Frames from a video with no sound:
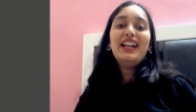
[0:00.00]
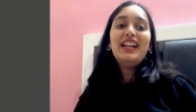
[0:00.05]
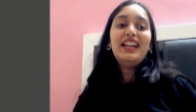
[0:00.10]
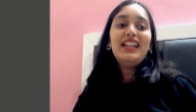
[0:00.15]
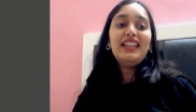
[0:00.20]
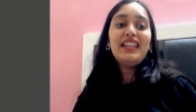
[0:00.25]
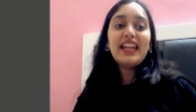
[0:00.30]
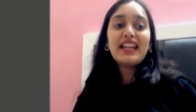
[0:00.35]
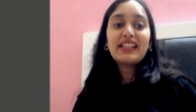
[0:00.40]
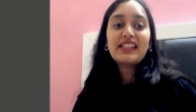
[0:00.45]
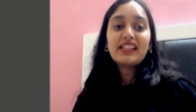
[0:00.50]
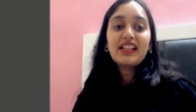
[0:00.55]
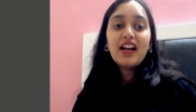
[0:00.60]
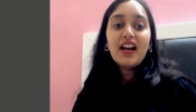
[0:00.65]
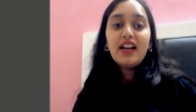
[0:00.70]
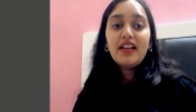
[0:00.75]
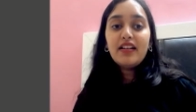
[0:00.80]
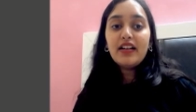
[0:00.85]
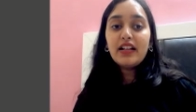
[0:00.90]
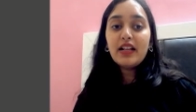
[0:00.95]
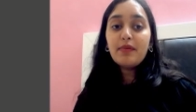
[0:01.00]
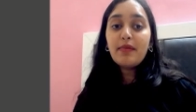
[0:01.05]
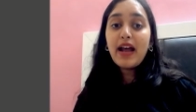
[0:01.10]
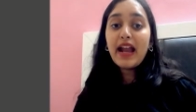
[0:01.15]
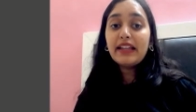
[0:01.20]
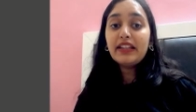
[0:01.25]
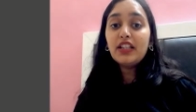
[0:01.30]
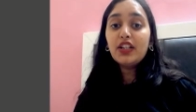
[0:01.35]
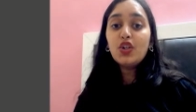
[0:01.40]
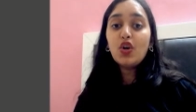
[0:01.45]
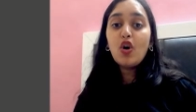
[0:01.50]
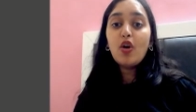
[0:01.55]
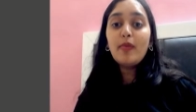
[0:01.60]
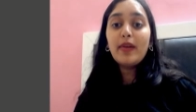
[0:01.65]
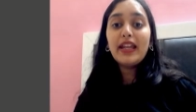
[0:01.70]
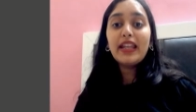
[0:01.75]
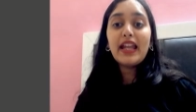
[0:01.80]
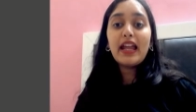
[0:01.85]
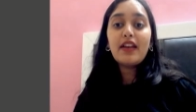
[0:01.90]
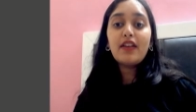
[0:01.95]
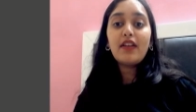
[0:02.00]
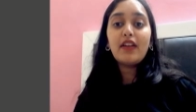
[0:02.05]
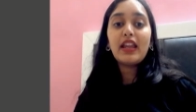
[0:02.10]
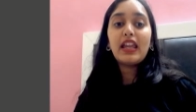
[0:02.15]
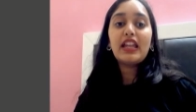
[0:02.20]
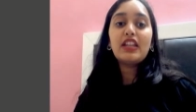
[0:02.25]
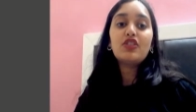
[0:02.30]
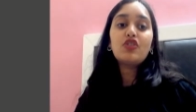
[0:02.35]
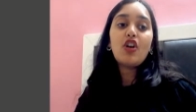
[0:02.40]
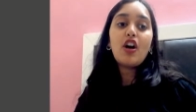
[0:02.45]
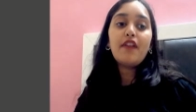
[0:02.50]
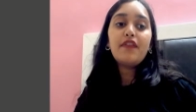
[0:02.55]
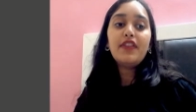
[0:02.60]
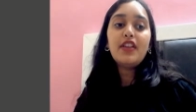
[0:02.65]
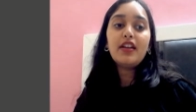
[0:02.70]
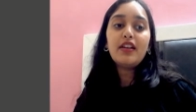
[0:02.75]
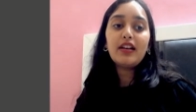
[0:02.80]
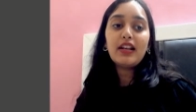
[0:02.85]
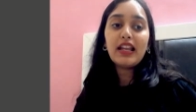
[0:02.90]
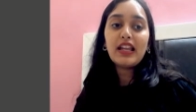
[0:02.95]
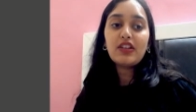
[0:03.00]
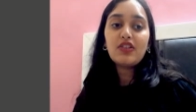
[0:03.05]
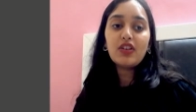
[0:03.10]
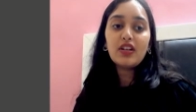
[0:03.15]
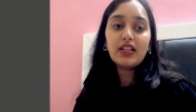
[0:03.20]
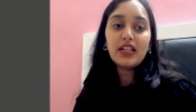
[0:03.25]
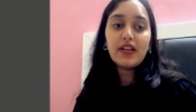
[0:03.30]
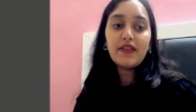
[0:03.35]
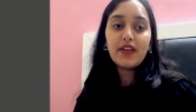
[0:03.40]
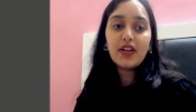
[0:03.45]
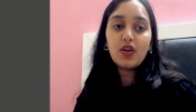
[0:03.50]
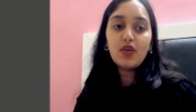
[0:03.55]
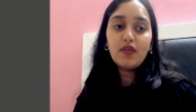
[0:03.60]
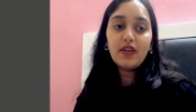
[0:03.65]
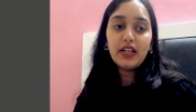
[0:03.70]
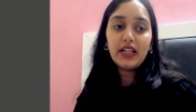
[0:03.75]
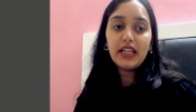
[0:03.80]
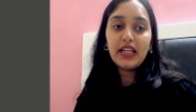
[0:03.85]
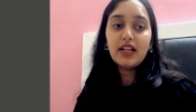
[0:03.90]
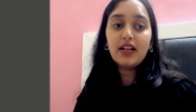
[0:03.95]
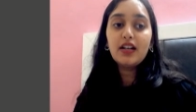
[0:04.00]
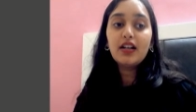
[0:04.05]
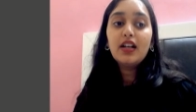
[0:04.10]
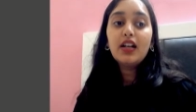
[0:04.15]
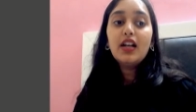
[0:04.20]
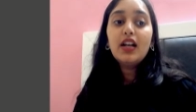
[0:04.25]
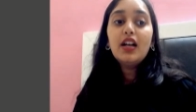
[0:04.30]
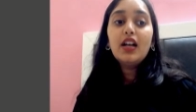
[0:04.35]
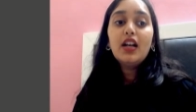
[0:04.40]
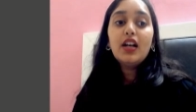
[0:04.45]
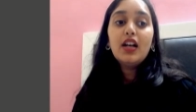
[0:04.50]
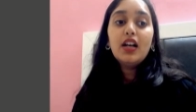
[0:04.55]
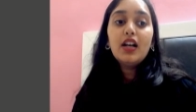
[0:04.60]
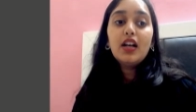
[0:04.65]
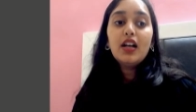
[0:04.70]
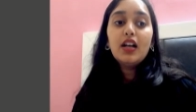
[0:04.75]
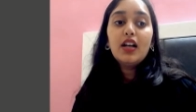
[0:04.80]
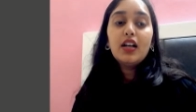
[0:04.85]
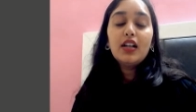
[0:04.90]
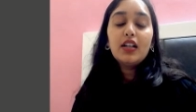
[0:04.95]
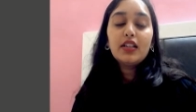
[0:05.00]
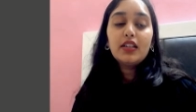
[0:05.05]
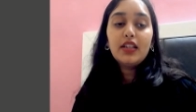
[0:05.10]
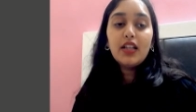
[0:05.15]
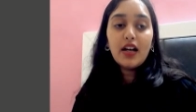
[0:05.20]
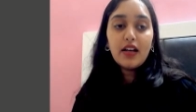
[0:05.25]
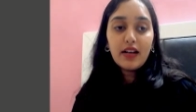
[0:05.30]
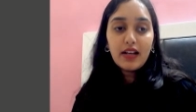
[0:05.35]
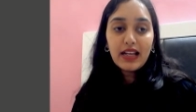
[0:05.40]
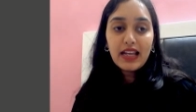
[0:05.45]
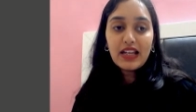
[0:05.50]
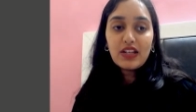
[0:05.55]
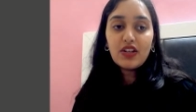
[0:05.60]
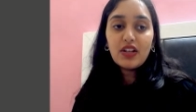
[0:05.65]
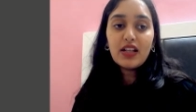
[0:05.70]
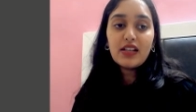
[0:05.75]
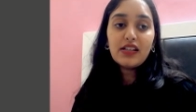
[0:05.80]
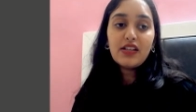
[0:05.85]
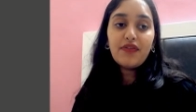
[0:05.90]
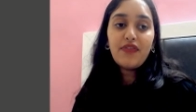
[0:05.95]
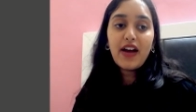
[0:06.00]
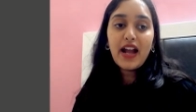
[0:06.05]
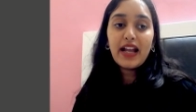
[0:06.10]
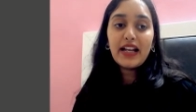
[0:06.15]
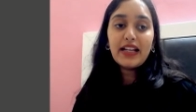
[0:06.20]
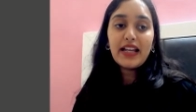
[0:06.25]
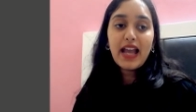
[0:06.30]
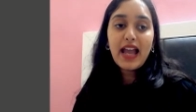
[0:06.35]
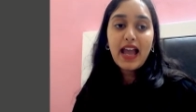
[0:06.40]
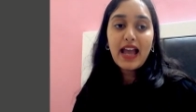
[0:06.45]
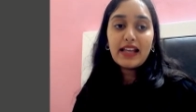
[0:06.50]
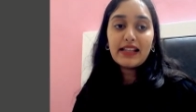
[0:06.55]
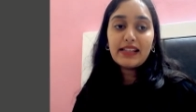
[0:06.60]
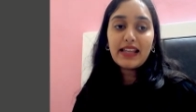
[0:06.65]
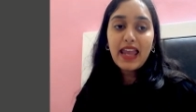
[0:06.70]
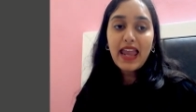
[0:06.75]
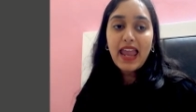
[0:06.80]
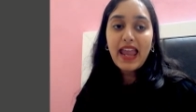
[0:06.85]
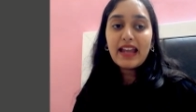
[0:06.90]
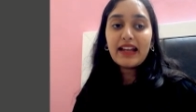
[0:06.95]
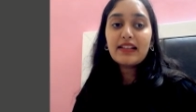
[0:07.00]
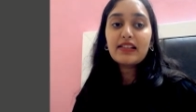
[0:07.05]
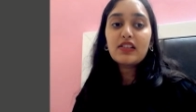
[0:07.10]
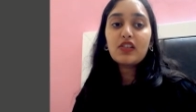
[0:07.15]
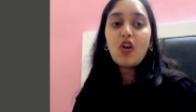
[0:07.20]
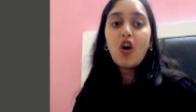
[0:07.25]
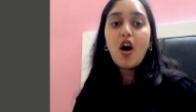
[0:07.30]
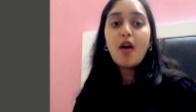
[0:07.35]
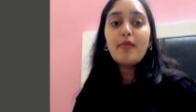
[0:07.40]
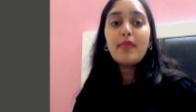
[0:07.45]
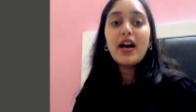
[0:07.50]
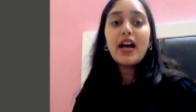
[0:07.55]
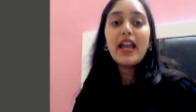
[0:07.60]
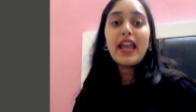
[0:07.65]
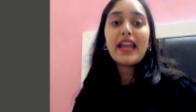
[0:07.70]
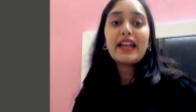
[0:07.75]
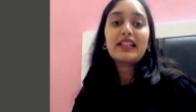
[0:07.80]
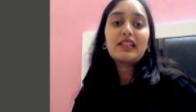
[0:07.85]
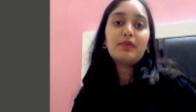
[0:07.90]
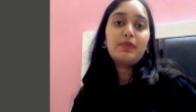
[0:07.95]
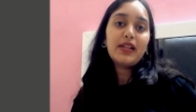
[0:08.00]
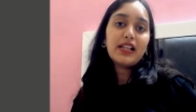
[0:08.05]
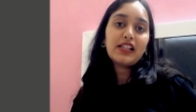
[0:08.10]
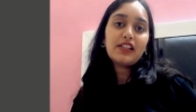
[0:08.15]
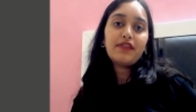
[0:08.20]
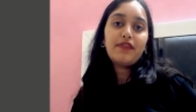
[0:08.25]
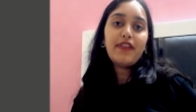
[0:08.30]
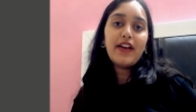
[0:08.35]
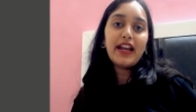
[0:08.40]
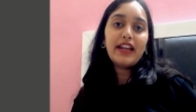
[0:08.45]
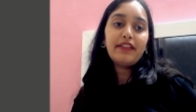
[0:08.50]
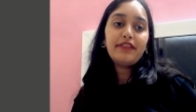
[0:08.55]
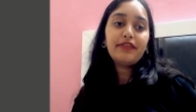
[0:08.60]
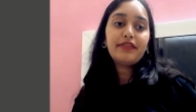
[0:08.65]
Next, determine the domain and range of the relation given over here. The relation is defined as x comma x plus 5.